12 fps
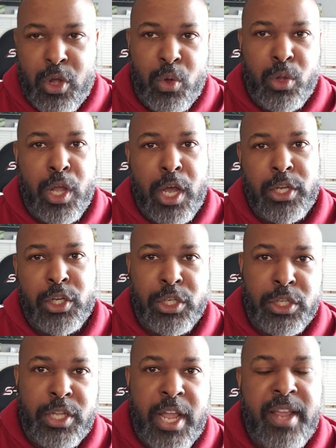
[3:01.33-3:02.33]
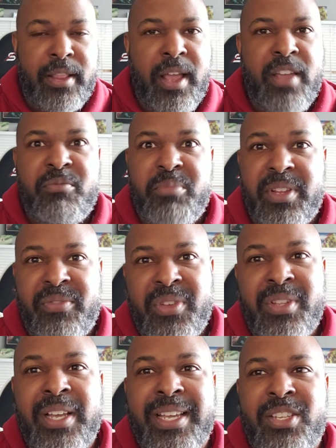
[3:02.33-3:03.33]
whole lot of good nightlife. But if
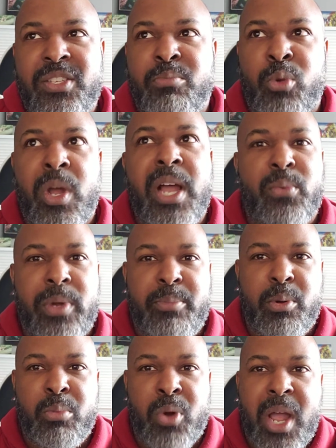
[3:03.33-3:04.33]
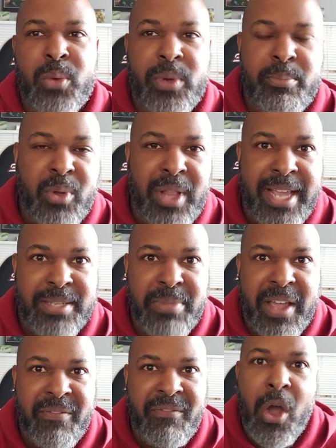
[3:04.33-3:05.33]
you look at just Broad Ripple, Broad Ripple has
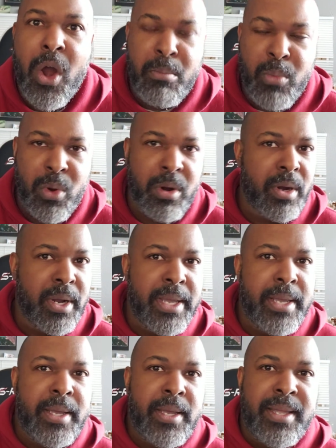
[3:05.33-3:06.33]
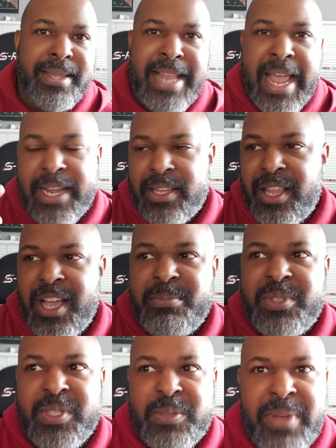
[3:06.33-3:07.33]
by far more
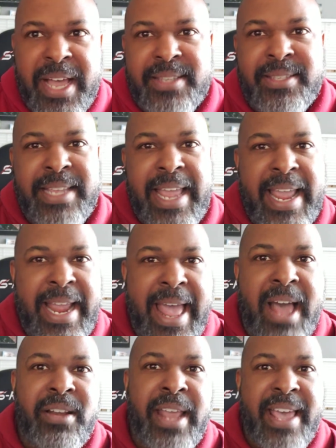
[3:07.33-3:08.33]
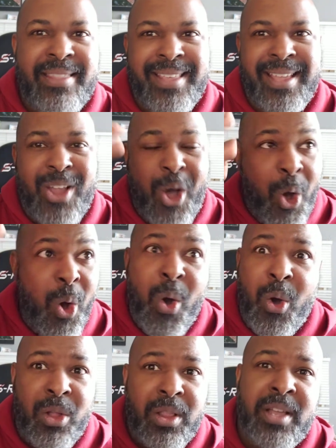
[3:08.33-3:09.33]
nightclubs and spots to hang out at than
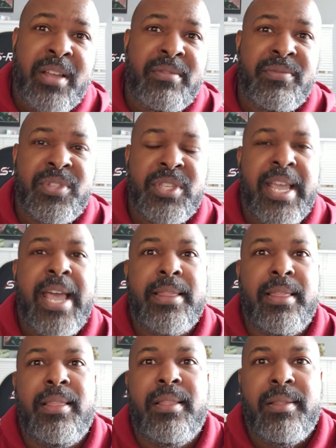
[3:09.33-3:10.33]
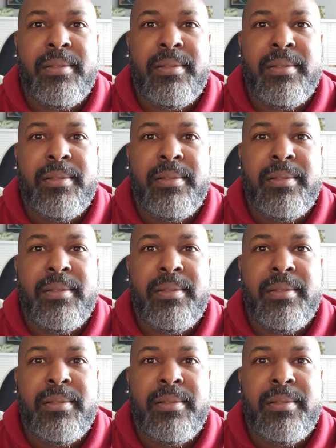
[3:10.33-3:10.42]
all of Seattle.